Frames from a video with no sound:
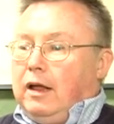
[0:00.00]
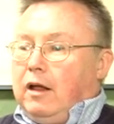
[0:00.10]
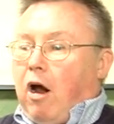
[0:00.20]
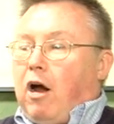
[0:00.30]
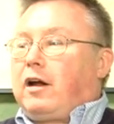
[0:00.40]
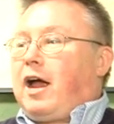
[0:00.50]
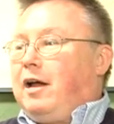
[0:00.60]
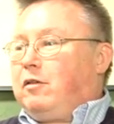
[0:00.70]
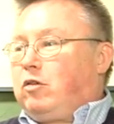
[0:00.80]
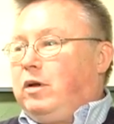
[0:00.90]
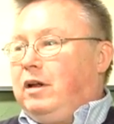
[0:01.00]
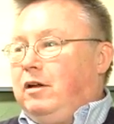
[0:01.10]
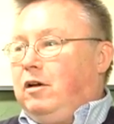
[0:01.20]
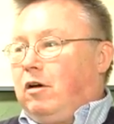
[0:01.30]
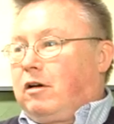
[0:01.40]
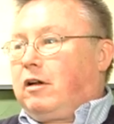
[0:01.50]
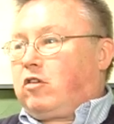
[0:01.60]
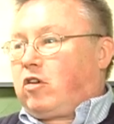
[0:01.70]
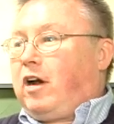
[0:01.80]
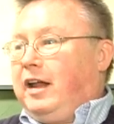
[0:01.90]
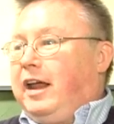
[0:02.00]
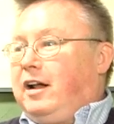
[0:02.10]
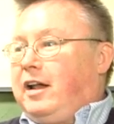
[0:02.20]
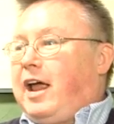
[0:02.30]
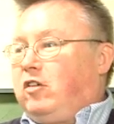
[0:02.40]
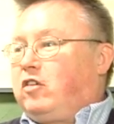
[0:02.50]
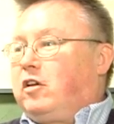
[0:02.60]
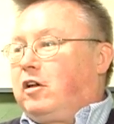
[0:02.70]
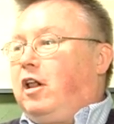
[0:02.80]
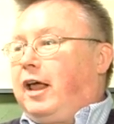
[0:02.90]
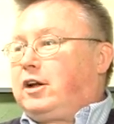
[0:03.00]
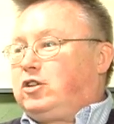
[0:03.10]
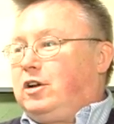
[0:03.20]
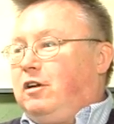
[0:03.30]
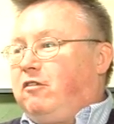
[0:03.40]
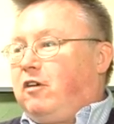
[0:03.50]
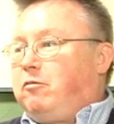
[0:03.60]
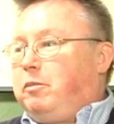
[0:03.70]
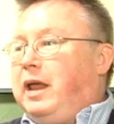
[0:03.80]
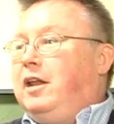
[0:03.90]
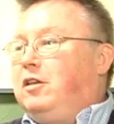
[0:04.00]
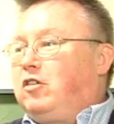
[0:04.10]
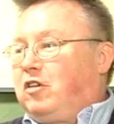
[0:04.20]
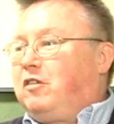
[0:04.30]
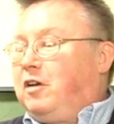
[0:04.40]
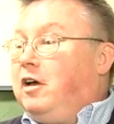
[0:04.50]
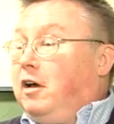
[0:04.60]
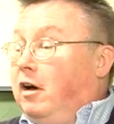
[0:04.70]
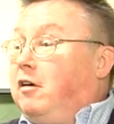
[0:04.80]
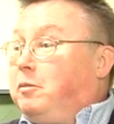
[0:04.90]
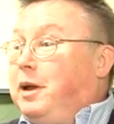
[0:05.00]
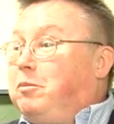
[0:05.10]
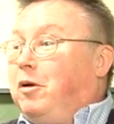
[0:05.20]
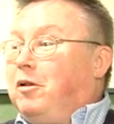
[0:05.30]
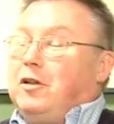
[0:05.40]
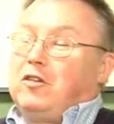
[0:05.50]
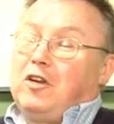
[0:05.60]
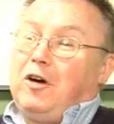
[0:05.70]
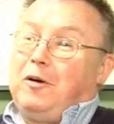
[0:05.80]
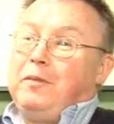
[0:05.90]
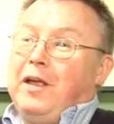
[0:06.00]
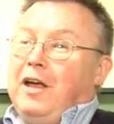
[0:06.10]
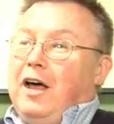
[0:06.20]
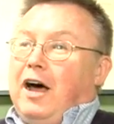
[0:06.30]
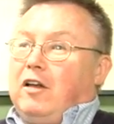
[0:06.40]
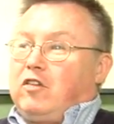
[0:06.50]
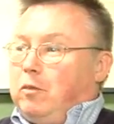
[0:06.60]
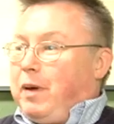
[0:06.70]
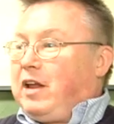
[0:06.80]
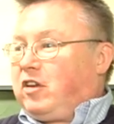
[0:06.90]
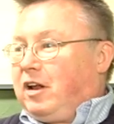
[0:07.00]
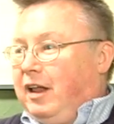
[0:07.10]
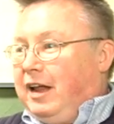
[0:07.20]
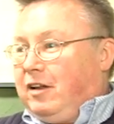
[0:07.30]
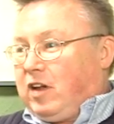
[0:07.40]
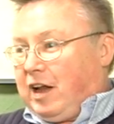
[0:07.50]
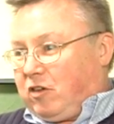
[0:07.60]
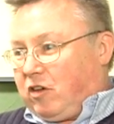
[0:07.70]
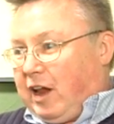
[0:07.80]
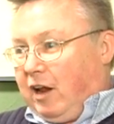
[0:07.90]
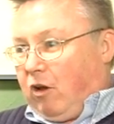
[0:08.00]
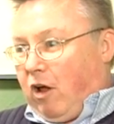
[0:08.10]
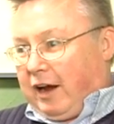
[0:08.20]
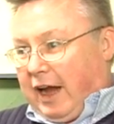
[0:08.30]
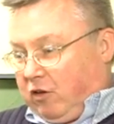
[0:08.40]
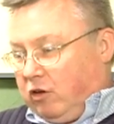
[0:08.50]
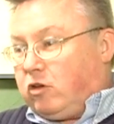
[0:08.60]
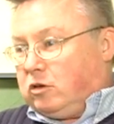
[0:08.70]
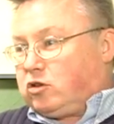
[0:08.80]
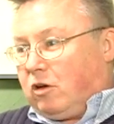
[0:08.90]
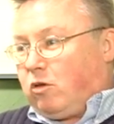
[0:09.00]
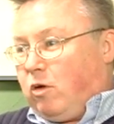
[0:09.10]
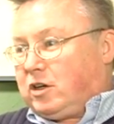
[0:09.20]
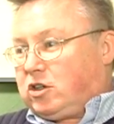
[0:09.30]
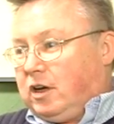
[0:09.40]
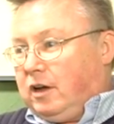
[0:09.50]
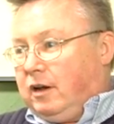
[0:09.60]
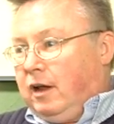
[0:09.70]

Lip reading: archives, we are starting to get a nice little collection of pins of people. And so basically, it's a long answer to a short question.